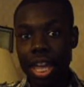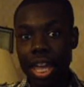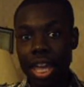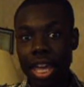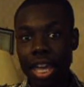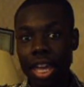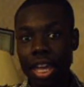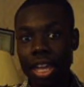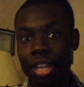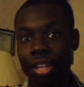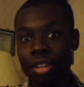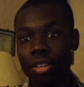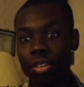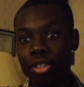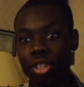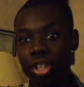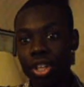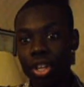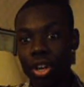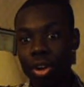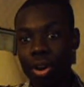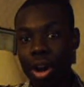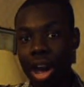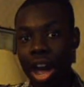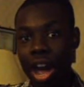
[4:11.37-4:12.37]
and
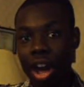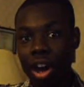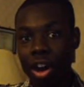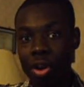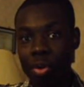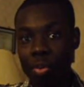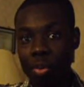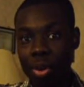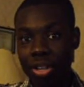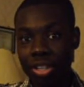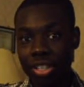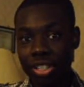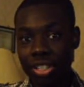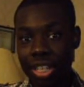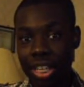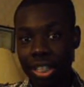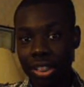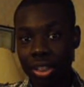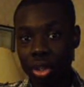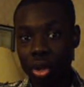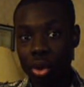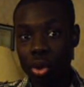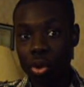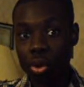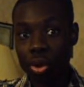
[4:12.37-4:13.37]
Owl went to
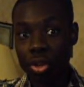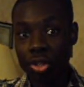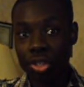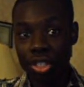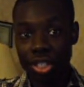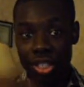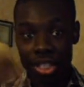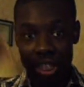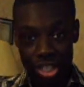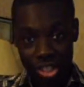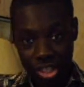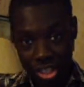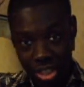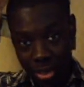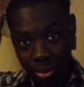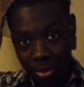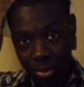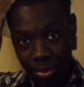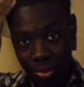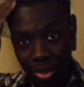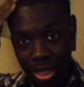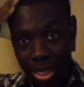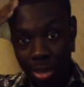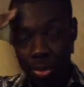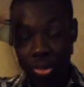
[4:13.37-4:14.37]
take the quartz, and then
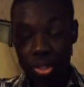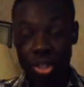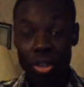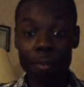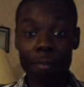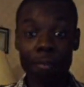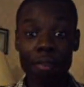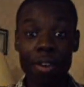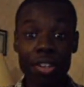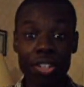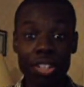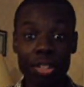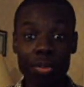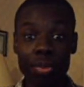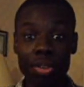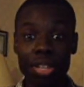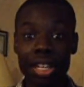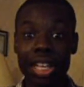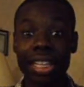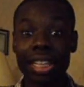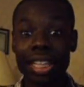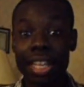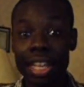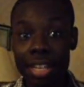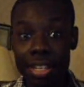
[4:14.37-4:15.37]
he was confronted
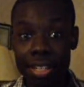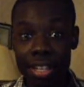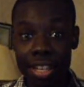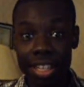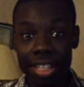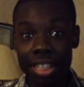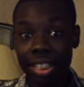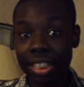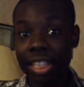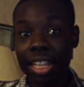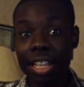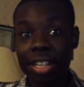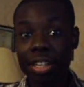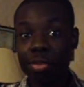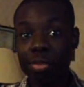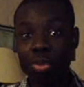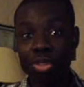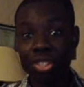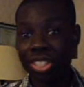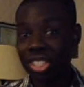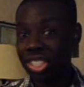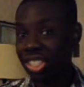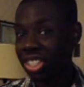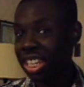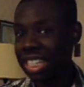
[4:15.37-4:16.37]
with Elena, and Elena
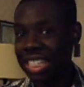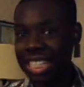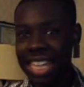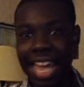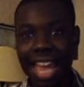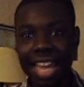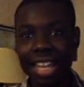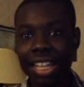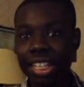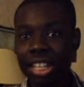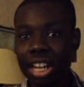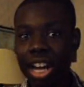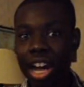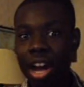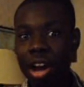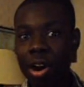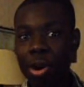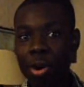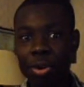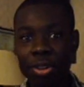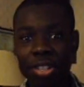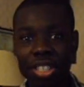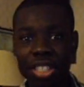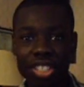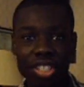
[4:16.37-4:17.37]
was this attacking
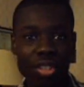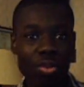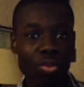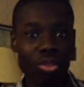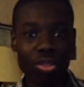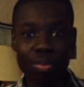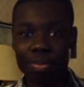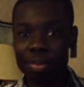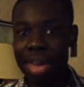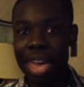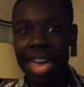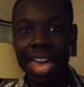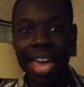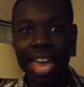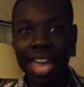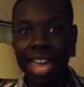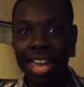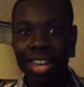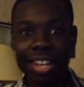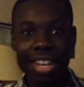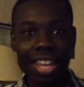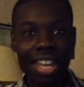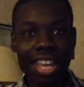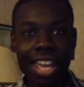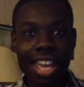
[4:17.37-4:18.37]
Owl. She was
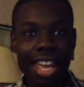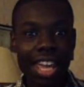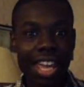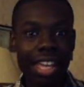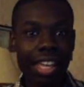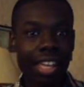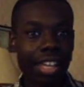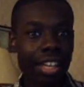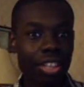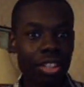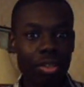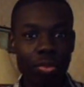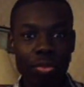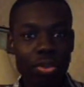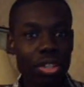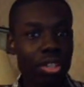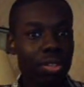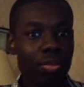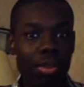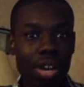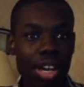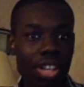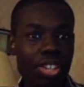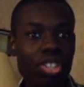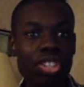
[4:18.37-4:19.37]
mad, and the
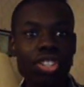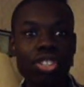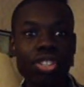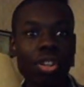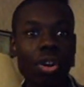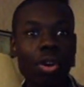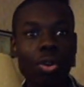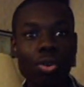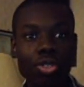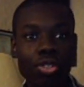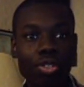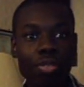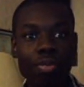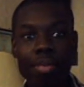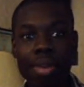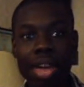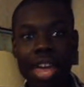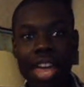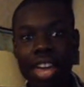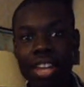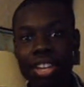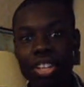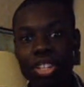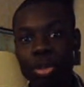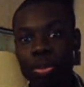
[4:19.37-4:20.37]
reason why she's also
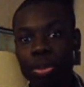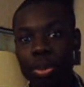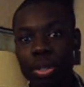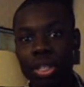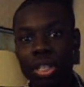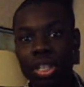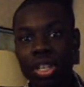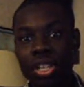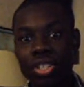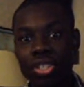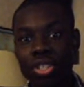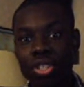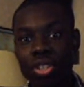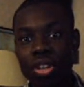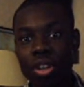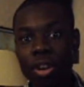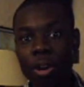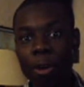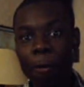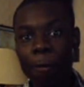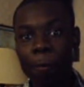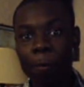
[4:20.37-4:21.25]
mad is because